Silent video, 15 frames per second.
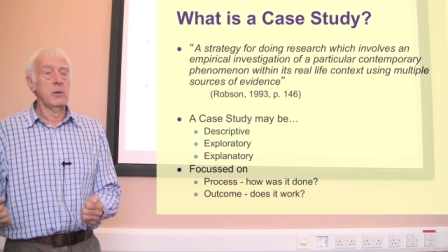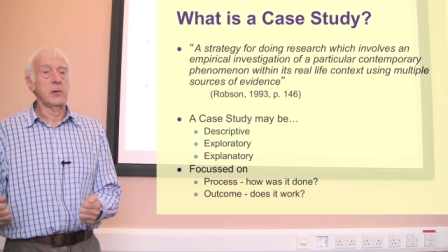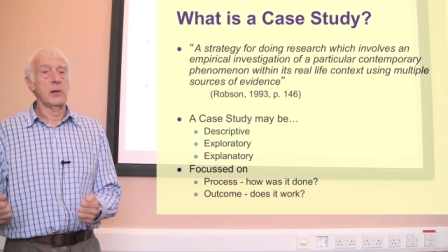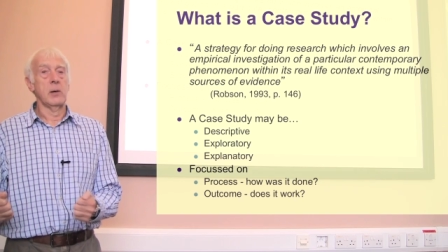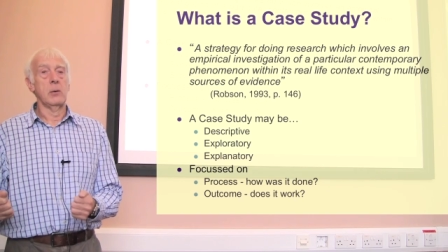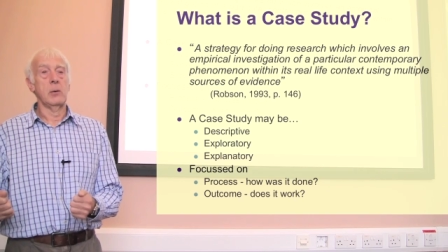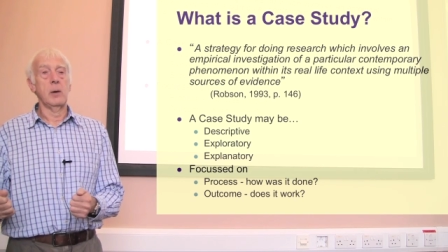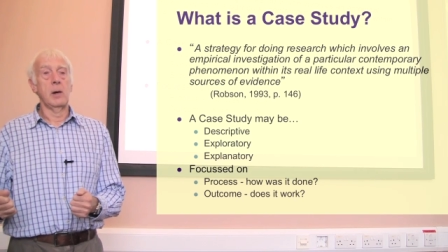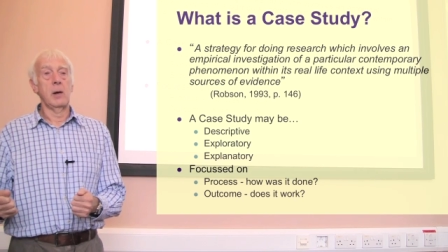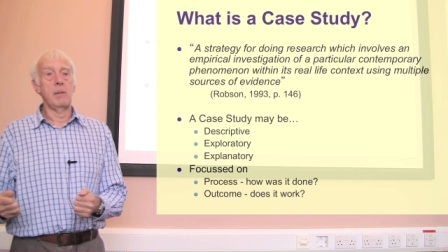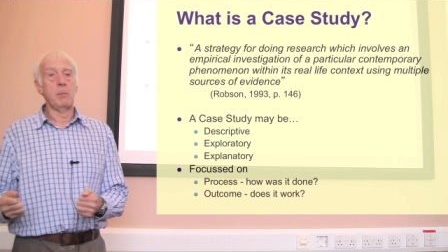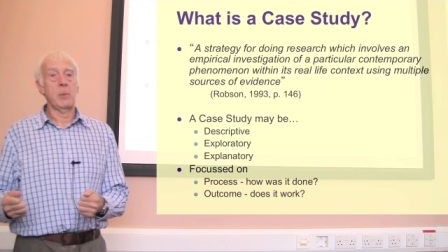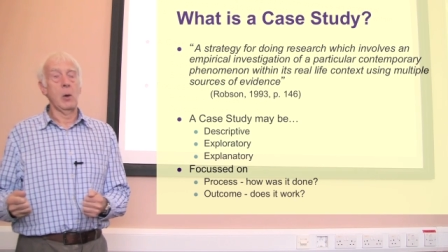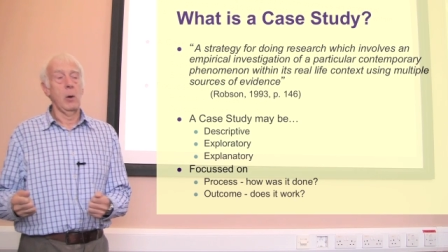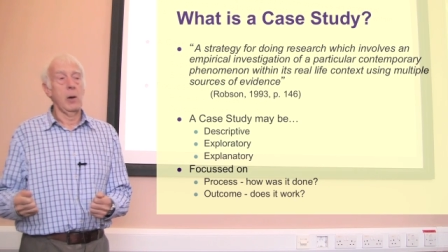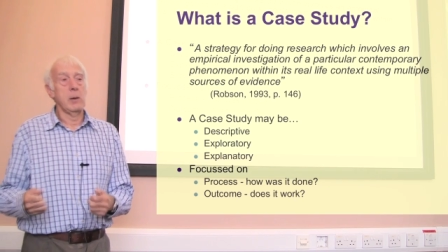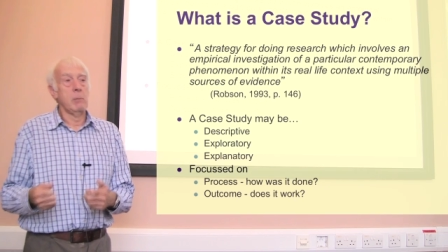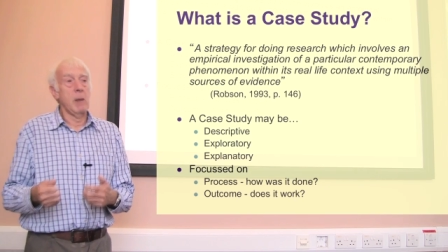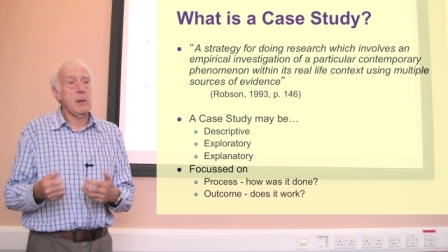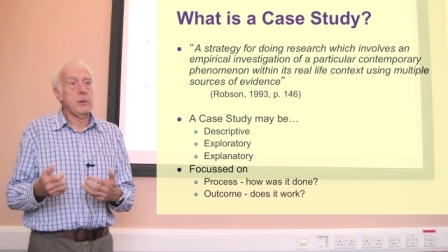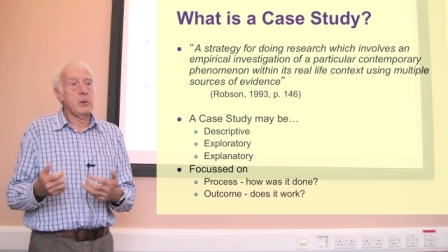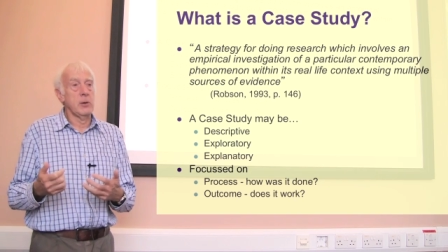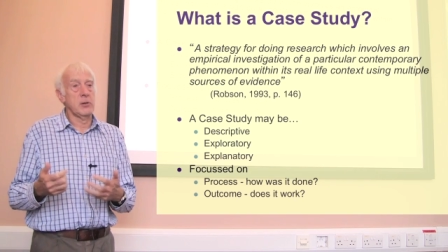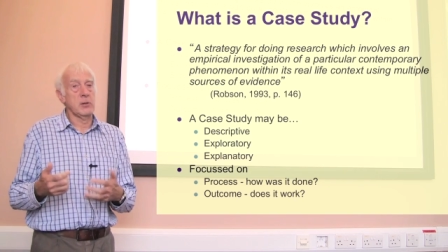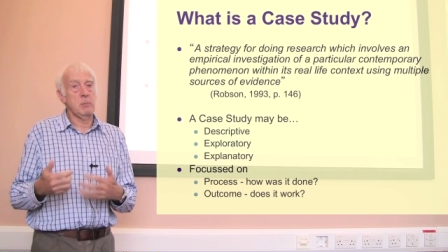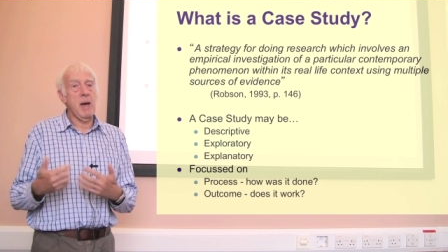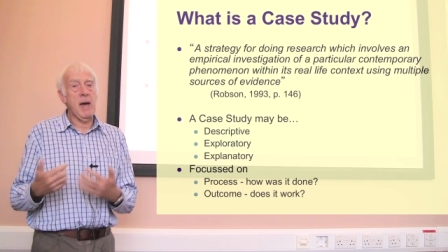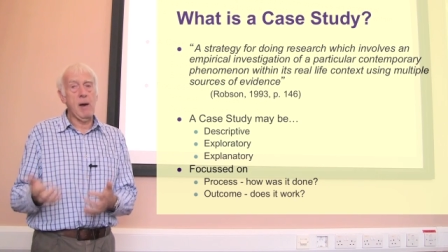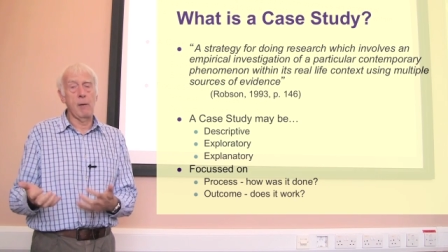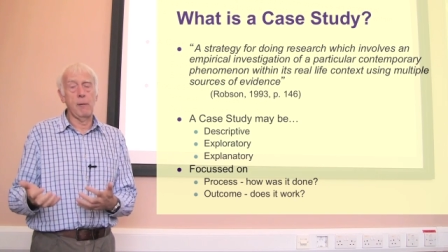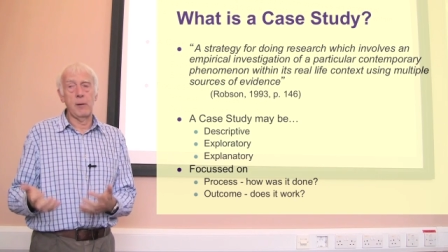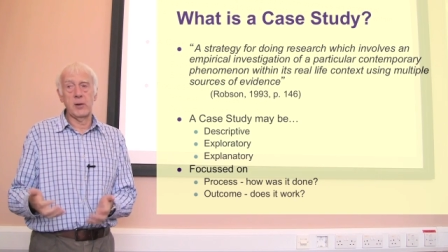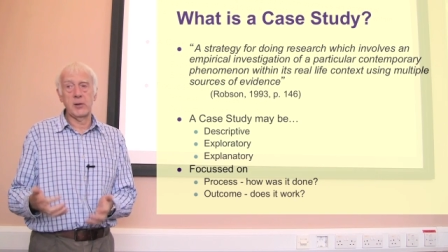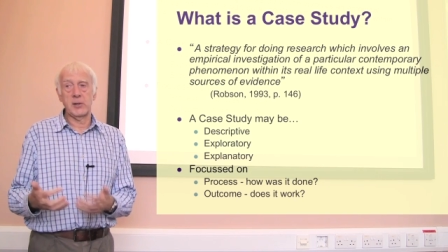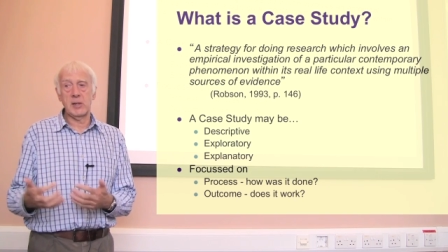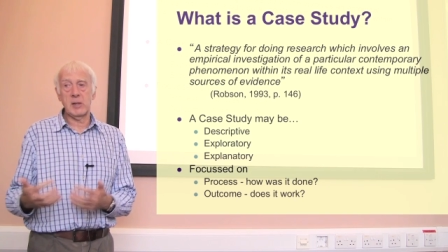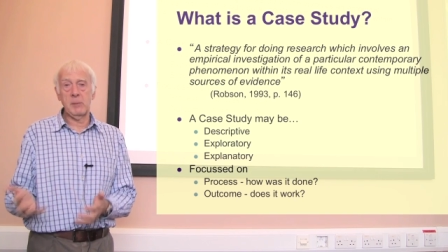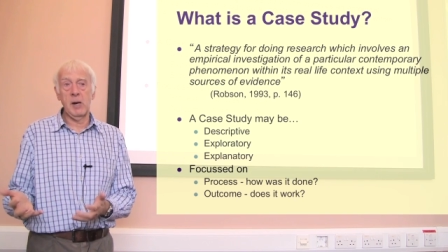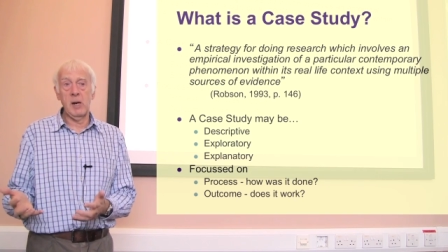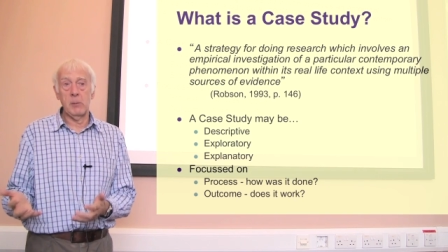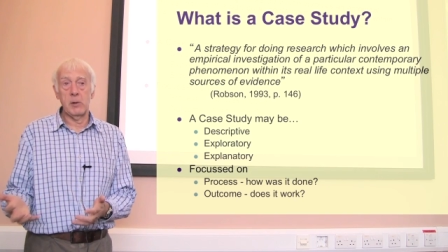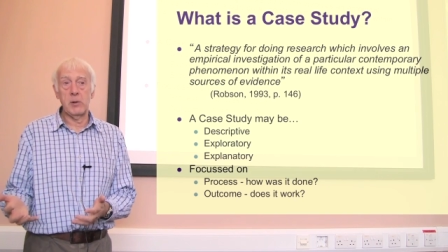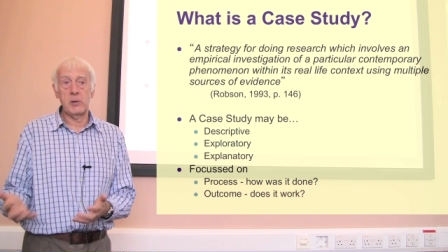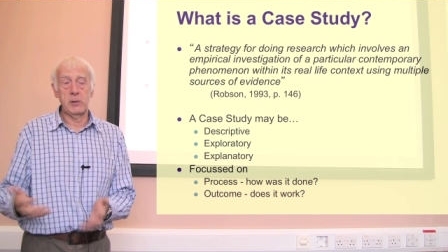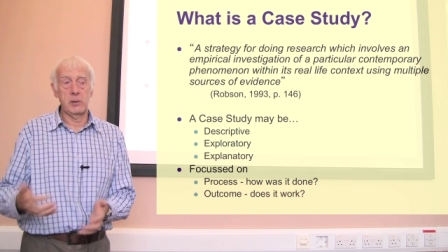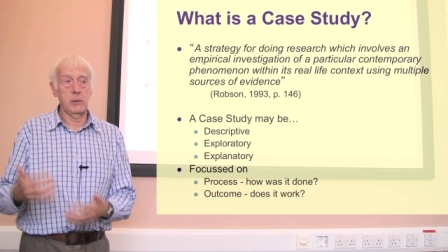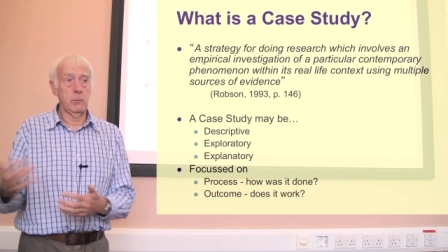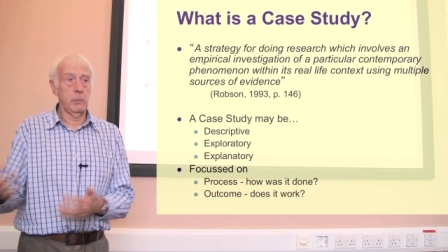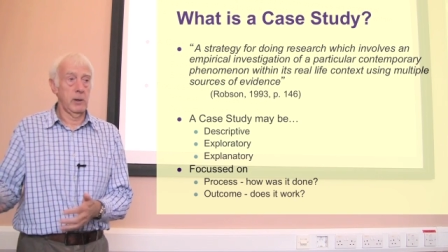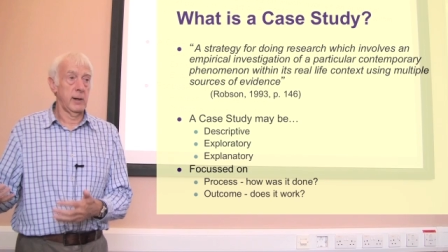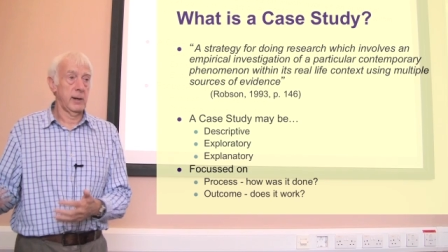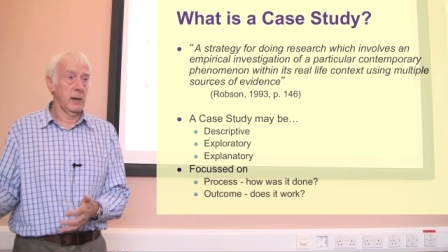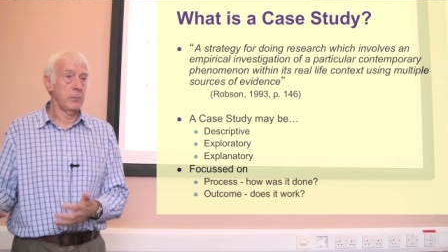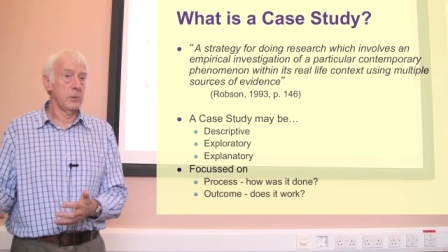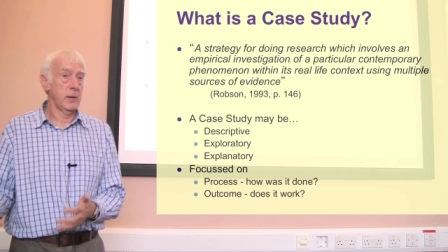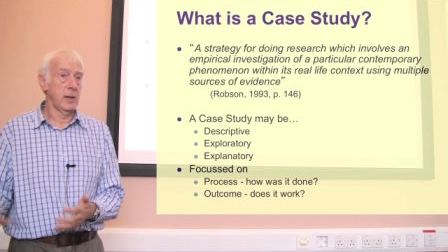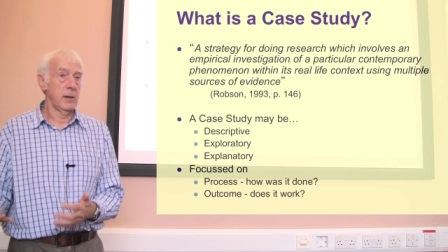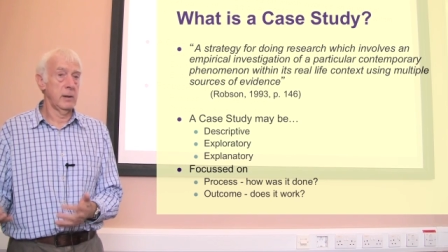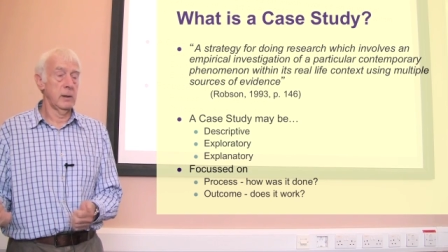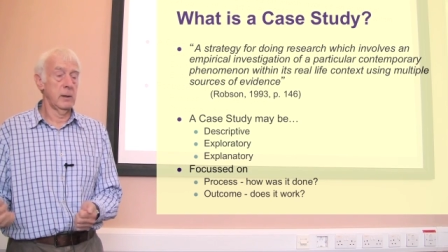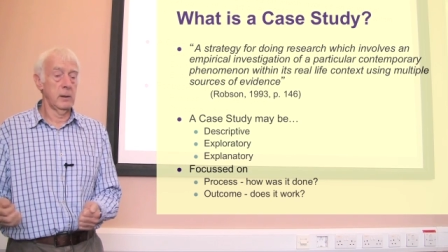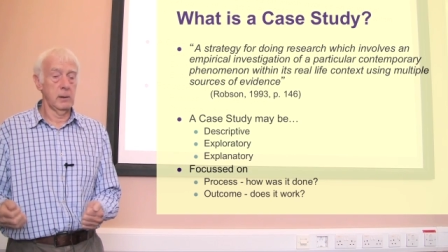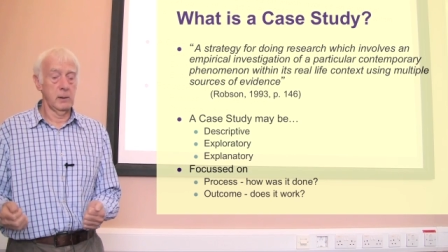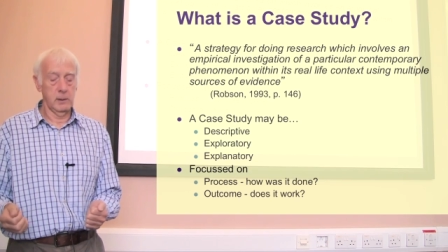So it may be not as powerful as an experiment, and when I come to that in